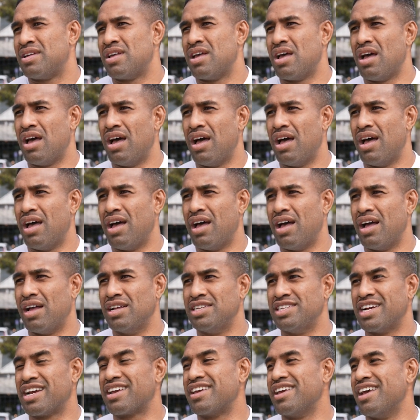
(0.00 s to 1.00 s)

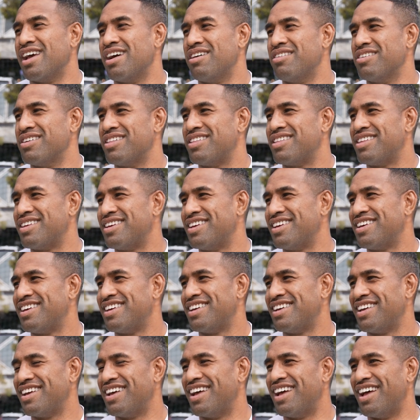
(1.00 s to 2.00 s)
Jackie Howarth.
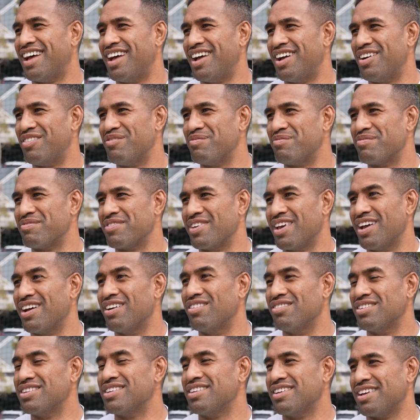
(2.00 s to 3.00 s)

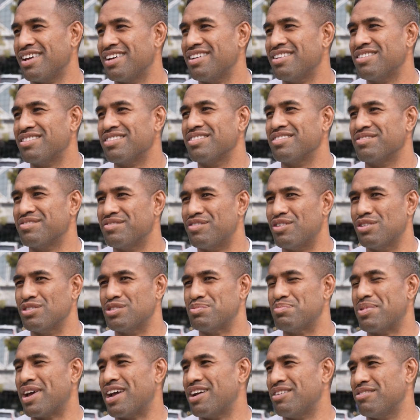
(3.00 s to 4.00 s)
Looking forward
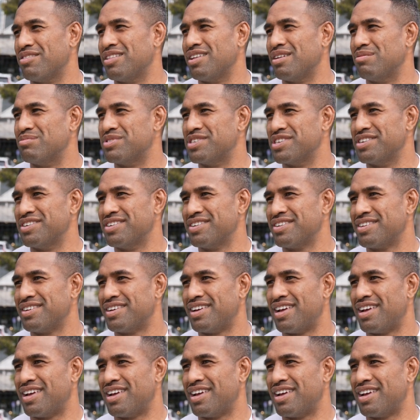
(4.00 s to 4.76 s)
to playing with him too.